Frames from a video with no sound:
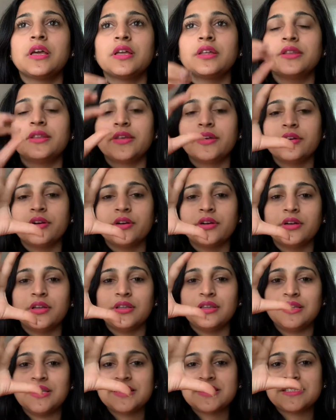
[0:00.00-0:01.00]
their
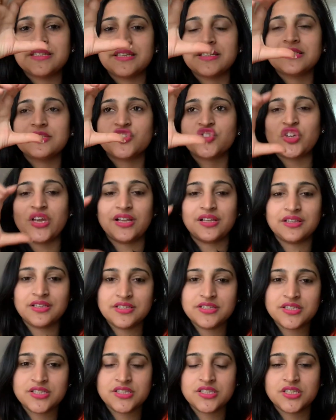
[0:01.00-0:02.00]
listed
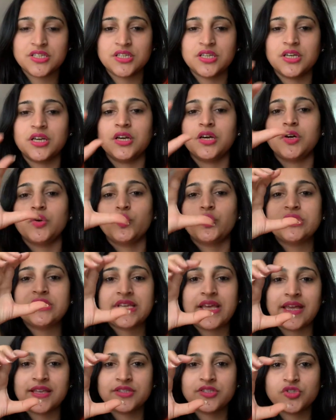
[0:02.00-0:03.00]
checklist,
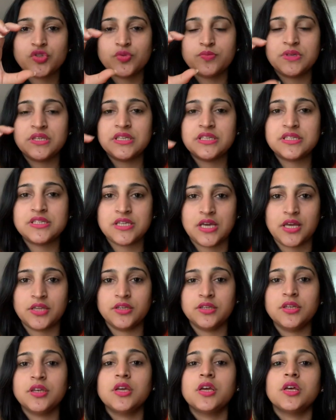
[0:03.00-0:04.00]
which has to be
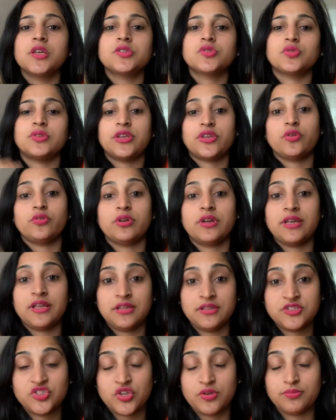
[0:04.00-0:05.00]
done so that you're
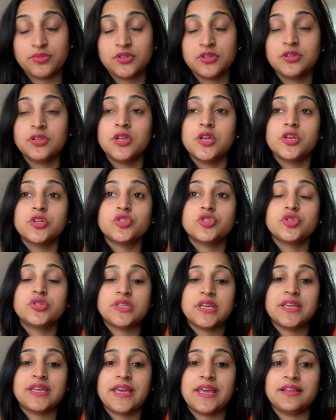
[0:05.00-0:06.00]
eligible to
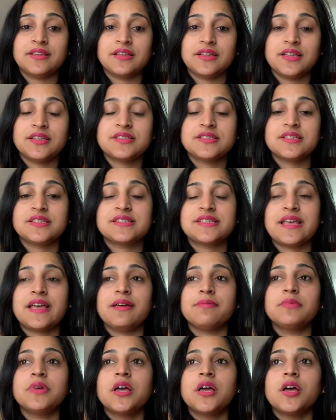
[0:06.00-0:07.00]
take NCLEX
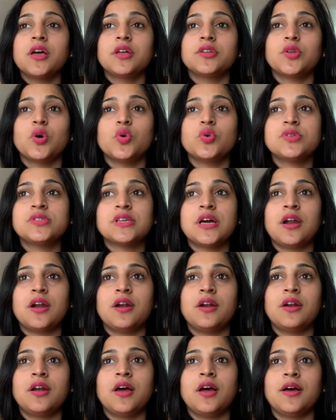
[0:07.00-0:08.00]
exam. Those
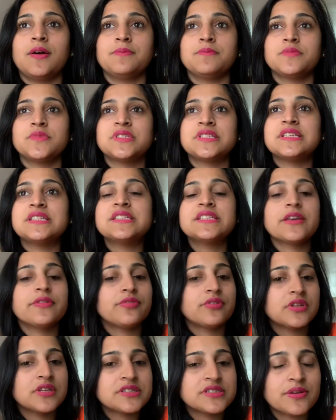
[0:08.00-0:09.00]
are
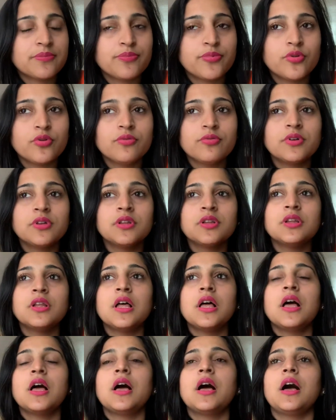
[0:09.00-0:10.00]
CGFNS approval,
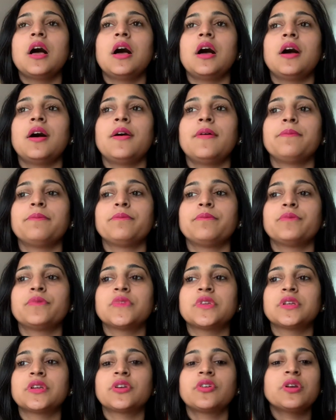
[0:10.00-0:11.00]

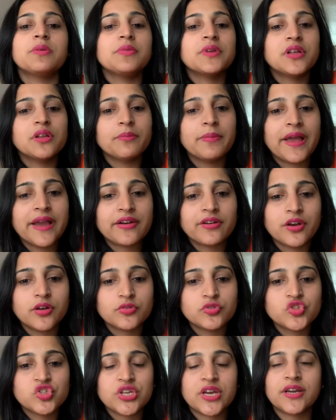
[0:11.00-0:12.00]
criminal
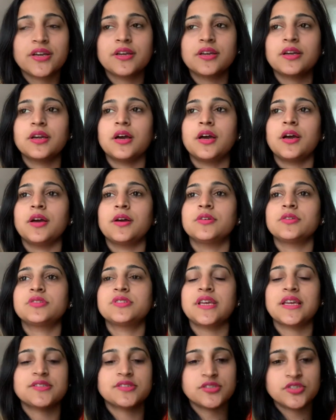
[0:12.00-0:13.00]
background check,
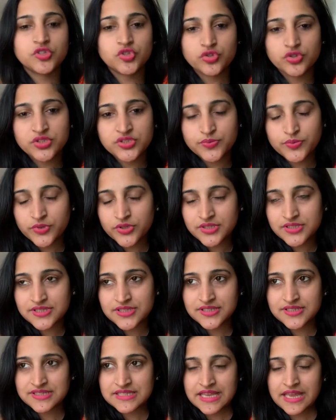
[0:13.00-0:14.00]
Texas
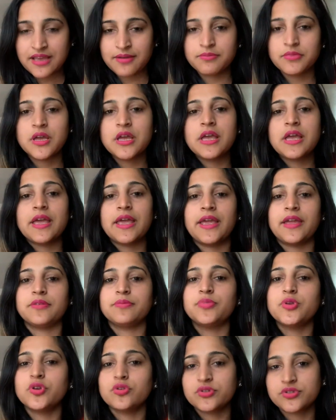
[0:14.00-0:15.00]
jurisprudence exam,
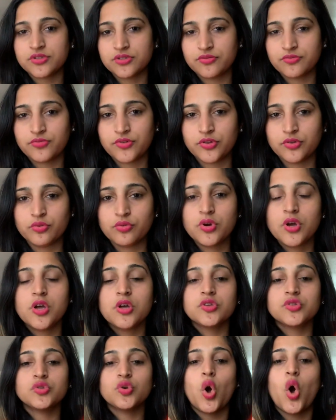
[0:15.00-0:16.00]
and Pearson view.
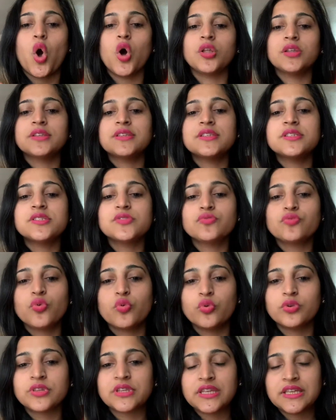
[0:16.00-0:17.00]
So all these
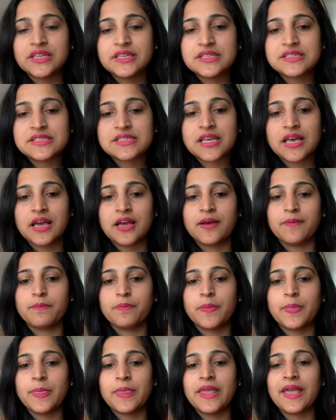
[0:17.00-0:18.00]
four things
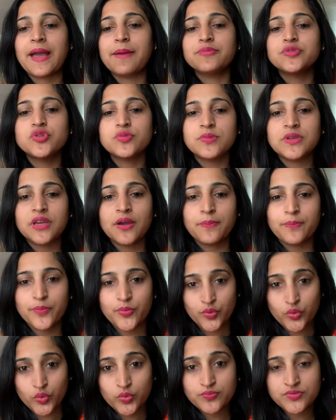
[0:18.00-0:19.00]
have to be
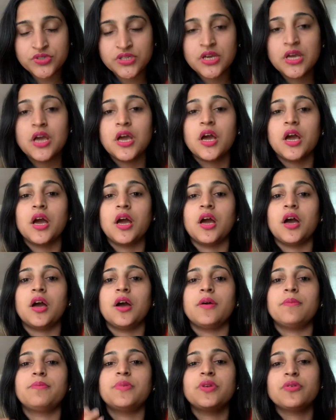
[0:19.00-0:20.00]
approved
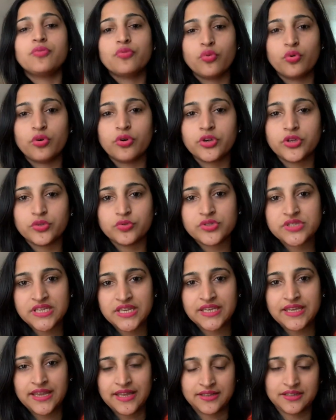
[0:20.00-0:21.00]
before you
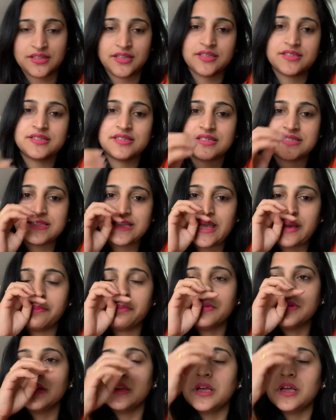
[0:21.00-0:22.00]
take NCLEX exam.